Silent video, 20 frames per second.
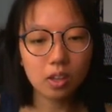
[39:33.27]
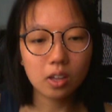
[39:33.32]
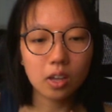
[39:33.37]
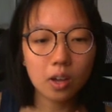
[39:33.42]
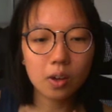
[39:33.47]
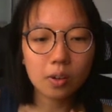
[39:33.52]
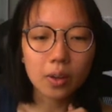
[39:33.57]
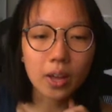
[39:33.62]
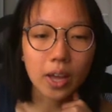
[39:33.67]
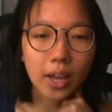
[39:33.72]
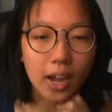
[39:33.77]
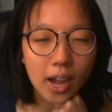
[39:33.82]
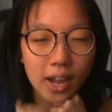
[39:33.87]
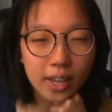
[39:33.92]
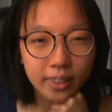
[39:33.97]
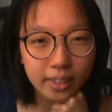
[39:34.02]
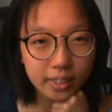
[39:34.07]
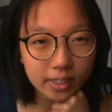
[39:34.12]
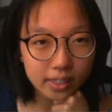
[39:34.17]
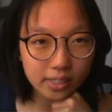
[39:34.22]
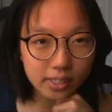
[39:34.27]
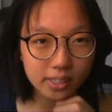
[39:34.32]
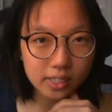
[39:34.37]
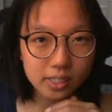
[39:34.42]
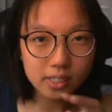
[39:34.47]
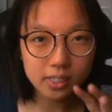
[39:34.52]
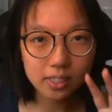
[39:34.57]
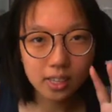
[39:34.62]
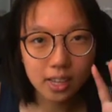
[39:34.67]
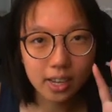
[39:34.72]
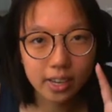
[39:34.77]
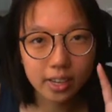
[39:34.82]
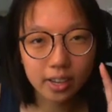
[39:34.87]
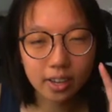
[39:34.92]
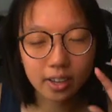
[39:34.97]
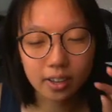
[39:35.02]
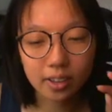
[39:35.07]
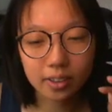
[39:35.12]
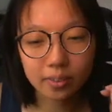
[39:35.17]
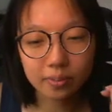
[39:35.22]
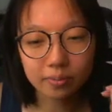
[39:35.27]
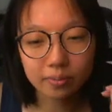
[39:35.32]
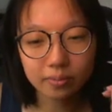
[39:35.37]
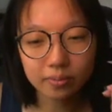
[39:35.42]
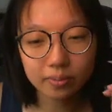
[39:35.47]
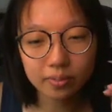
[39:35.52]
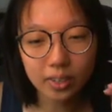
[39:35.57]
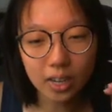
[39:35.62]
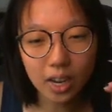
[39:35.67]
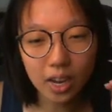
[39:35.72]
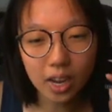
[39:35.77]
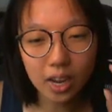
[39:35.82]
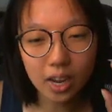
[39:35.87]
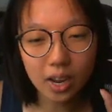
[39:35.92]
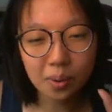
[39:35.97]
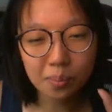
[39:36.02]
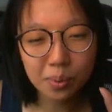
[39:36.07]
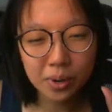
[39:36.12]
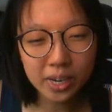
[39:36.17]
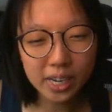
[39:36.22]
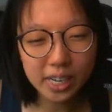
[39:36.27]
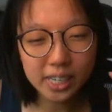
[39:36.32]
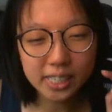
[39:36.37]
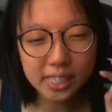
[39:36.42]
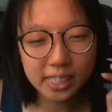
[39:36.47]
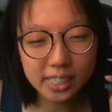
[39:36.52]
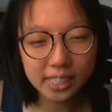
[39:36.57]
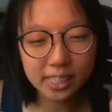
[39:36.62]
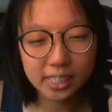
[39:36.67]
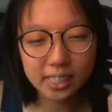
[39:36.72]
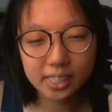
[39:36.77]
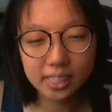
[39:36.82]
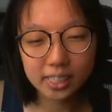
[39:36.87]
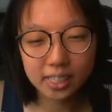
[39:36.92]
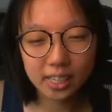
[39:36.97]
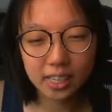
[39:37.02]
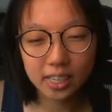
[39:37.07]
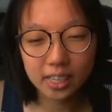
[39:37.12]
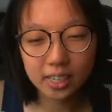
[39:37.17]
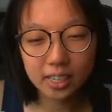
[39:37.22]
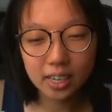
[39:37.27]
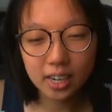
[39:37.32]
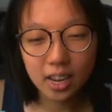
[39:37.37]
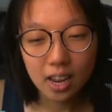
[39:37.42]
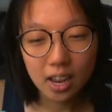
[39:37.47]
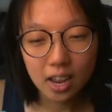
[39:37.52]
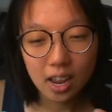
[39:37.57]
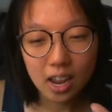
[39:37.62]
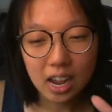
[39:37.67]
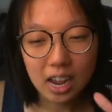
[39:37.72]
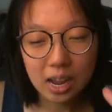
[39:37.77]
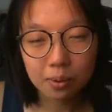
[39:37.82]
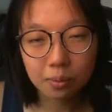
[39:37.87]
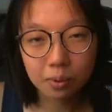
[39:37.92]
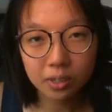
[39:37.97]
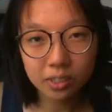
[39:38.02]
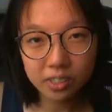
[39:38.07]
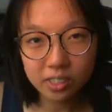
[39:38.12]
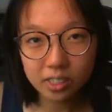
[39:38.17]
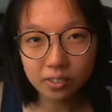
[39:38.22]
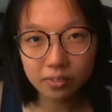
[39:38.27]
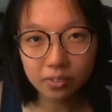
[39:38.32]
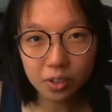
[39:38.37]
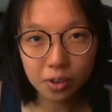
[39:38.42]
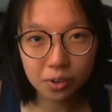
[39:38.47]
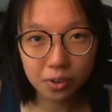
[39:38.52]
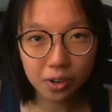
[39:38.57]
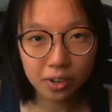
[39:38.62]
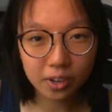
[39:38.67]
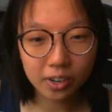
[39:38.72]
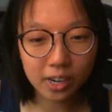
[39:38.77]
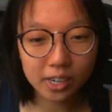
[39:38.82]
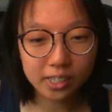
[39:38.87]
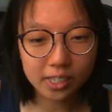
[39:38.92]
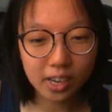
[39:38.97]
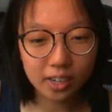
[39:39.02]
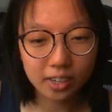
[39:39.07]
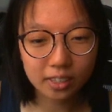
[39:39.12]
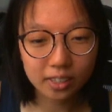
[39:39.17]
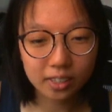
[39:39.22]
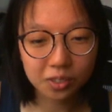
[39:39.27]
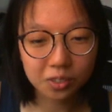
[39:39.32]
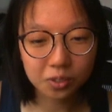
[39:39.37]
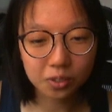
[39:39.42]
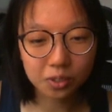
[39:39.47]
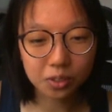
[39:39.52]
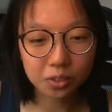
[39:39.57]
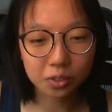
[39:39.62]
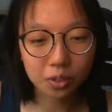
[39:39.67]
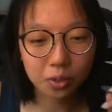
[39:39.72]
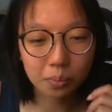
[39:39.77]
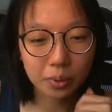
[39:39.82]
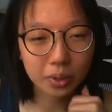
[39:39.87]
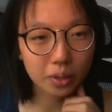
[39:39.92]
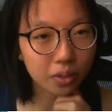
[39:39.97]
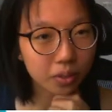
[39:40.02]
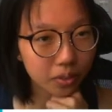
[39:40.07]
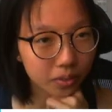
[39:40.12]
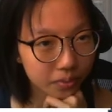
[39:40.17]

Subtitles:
Okay, I think this is like a pretty decent scene. I want to see if co-creator has anything to contribute.